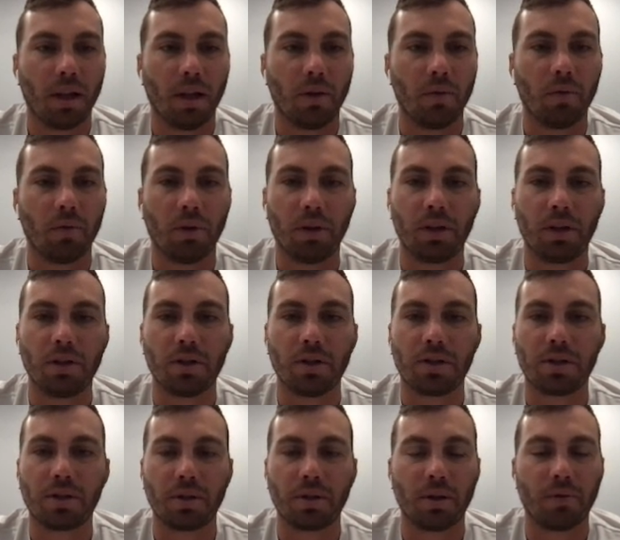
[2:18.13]
And really,
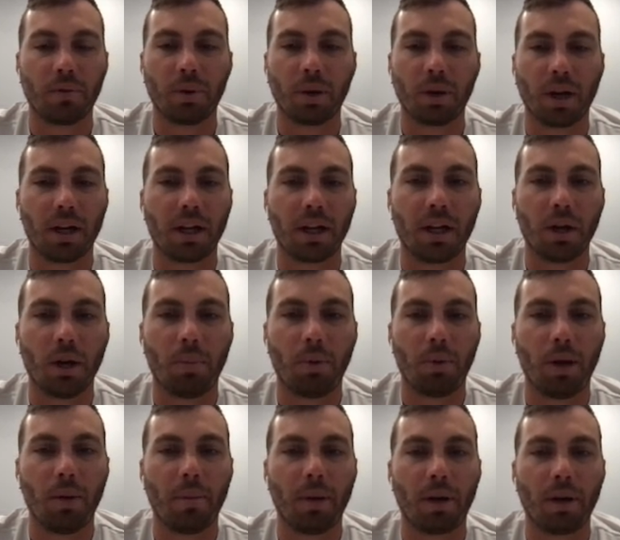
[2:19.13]
just if we're going to get our
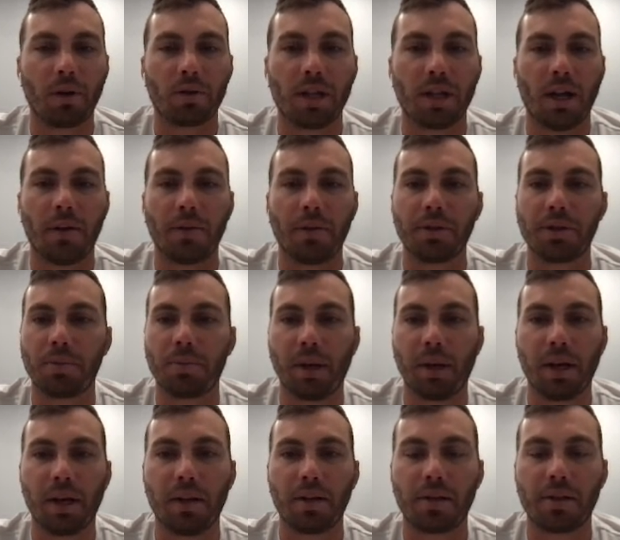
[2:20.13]
playmakers out in
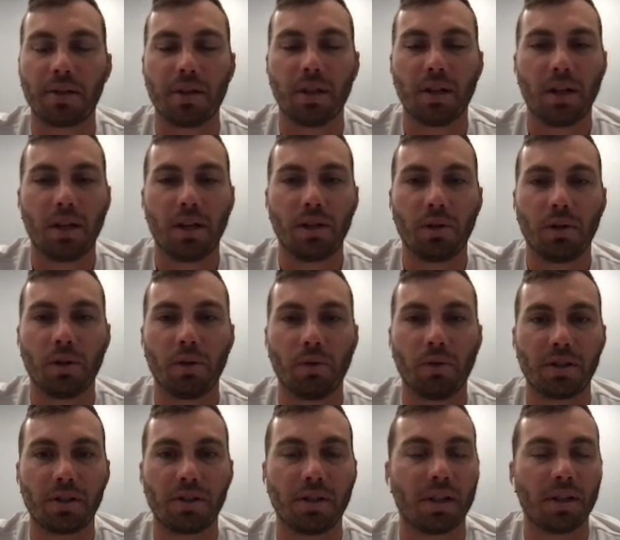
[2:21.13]
space, you know, the
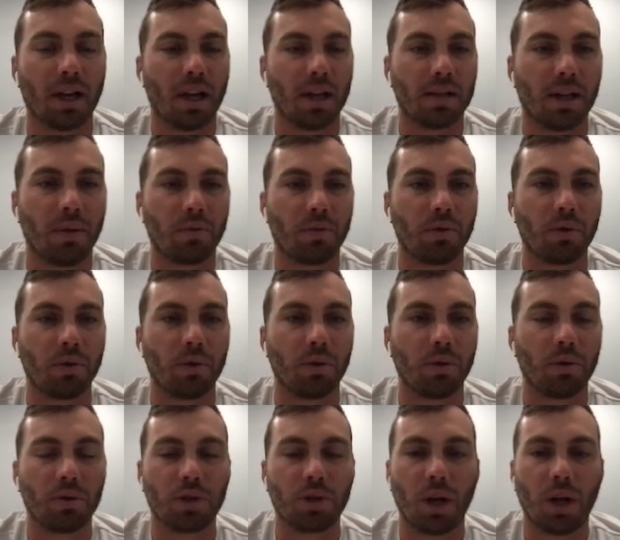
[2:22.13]
rest of the guys have to do
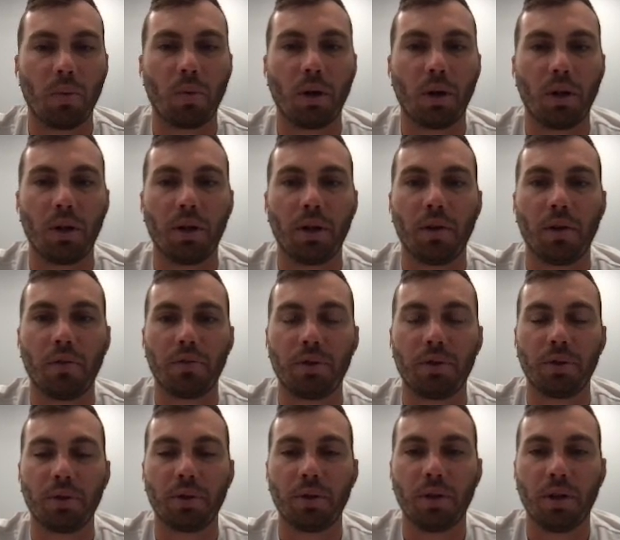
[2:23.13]
their job well enough
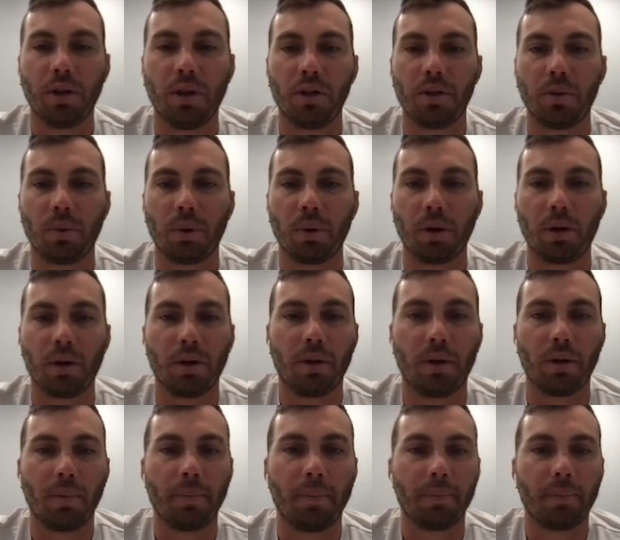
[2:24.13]
to
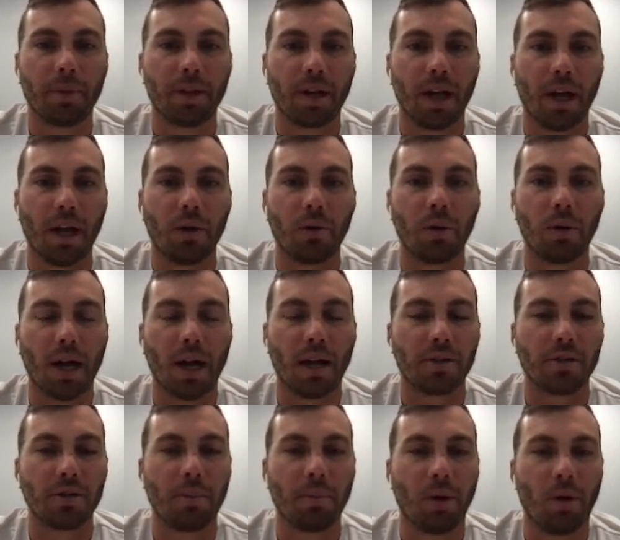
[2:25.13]
where the guy who
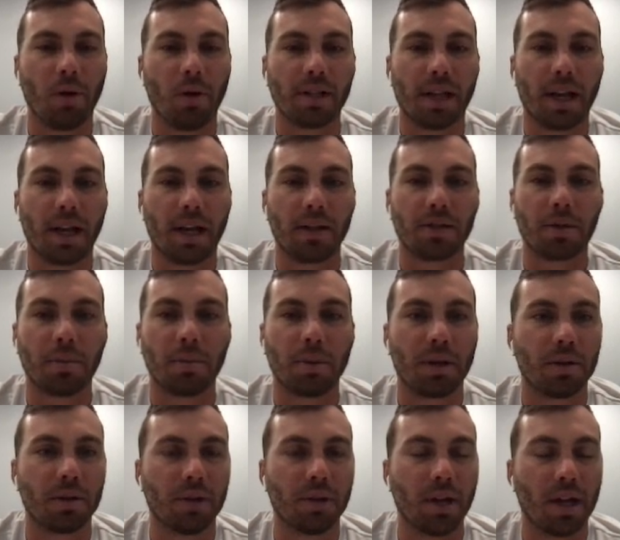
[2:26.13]
has the ball in his hands can
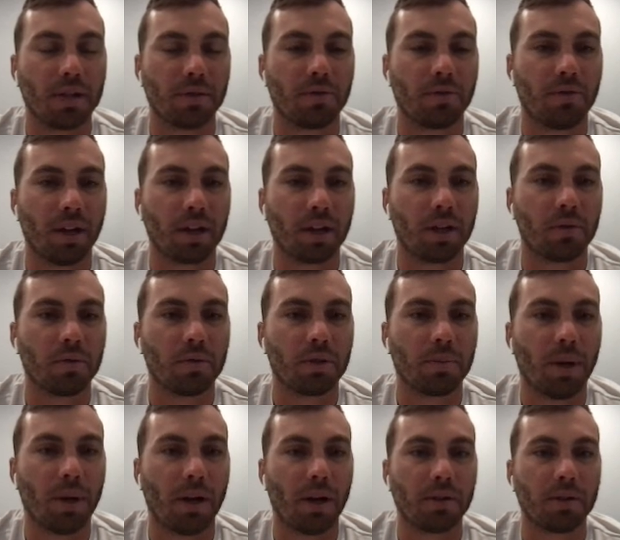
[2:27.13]
be as effective as
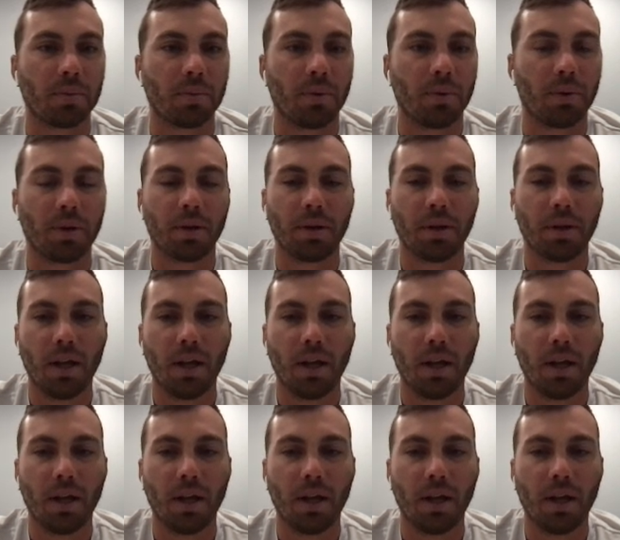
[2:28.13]
possible.